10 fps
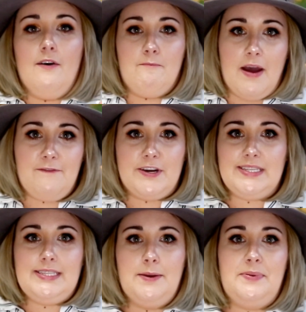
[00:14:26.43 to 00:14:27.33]
My
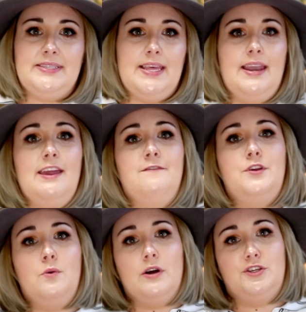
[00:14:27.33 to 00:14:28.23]
first tip is that
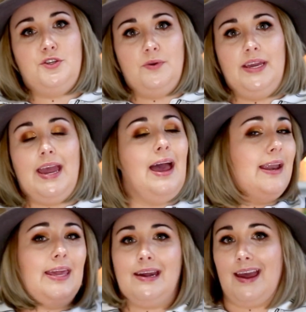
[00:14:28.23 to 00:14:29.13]
if you are shooting
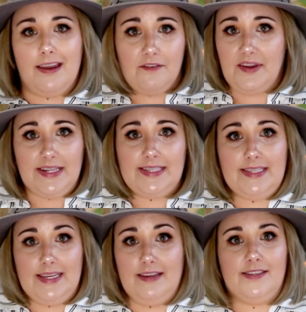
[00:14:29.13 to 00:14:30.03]
any kind of
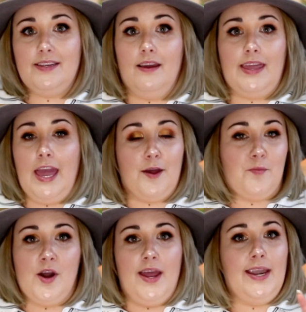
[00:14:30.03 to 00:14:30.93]
instant
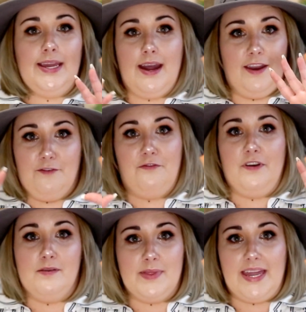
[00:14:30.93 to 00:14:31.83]
camera, any kind of
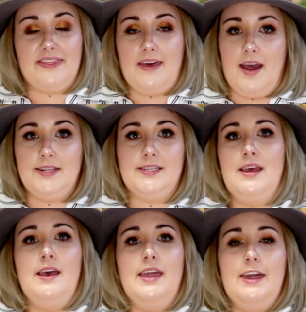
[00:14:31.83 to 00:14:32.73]
film like that,
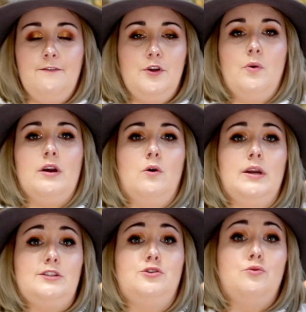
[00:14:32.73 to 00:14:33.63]
if you are
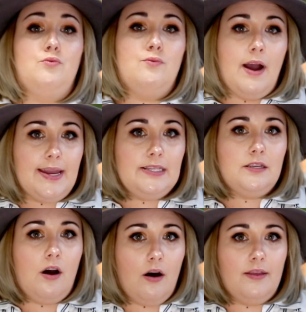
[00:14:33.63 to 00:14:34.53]
going to write
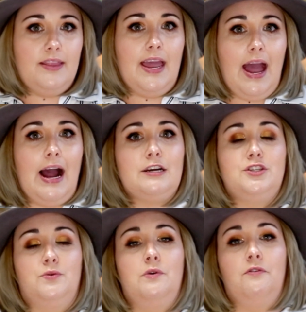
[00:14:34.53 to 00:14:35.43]
on the
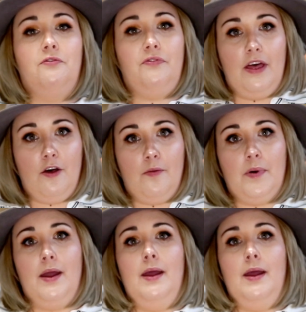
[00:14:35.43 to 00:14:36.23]
actual film,